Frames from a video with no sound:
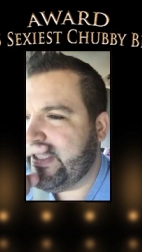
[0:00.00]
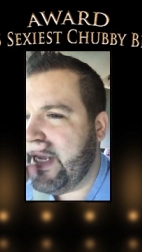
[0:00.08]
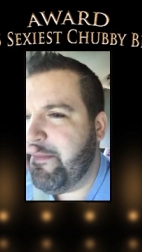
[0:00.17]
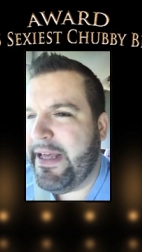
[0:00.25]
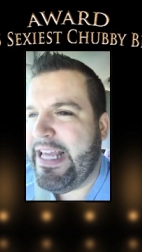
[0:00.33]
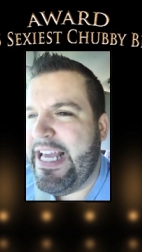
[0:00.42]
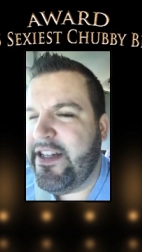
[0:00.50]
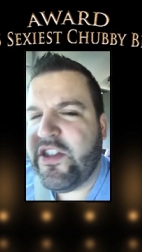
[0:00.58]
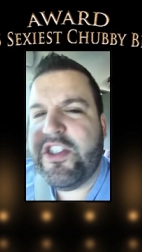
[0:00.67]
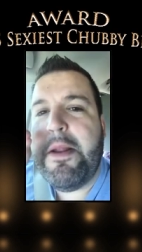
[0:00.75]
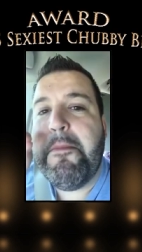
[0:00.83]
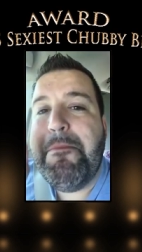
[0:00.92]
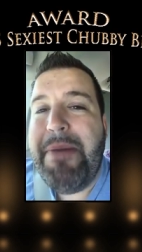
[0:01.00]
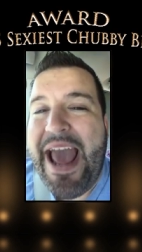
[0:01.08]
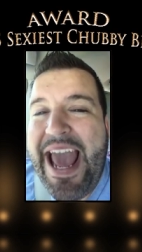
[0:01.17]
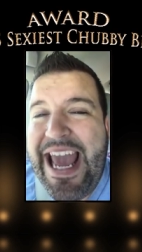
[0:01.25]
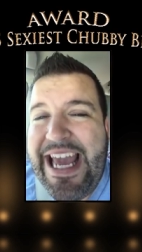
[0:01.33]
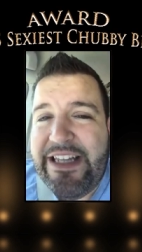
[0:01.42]
He begins to
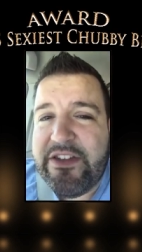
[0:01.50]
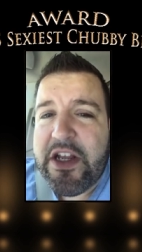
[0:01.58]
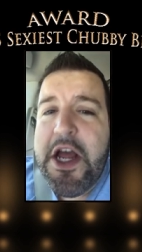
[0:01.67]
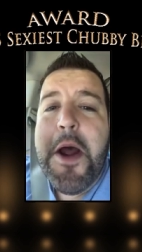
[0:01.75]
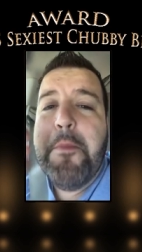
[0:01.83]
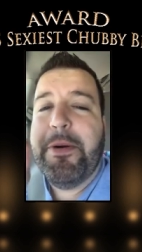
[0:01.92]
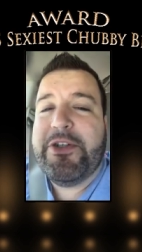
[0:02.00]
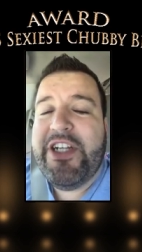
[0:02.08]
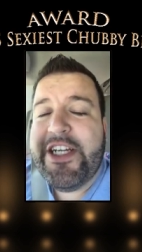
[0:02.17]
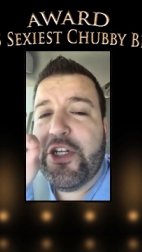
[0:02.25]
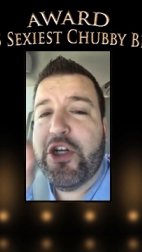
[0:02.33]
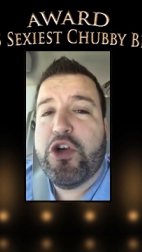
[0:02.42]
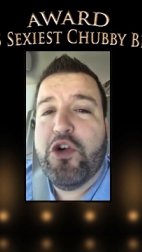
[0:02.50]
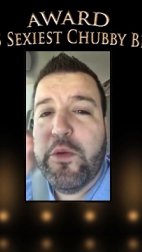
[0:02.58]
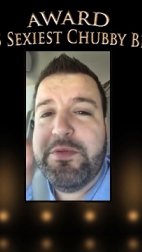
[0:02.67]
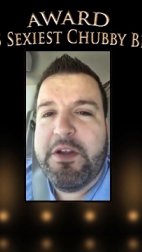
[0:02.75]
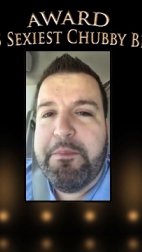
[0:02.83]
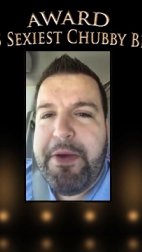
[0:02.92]
paint particular
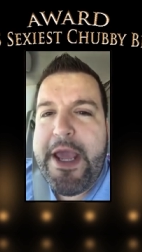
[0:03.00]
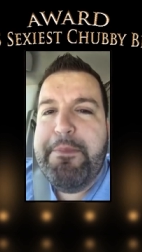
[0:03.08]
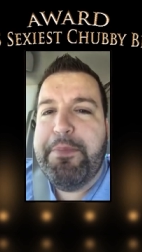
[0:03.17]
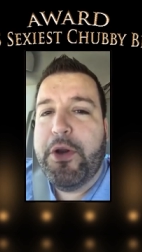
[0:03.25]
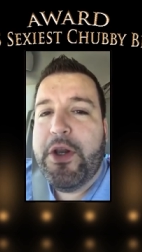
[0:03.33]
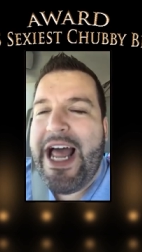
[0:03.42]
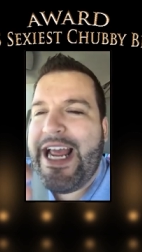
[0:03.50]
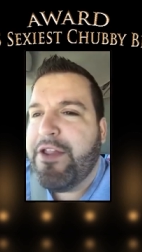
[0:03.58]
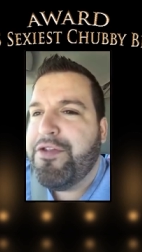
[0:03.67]
groups of people like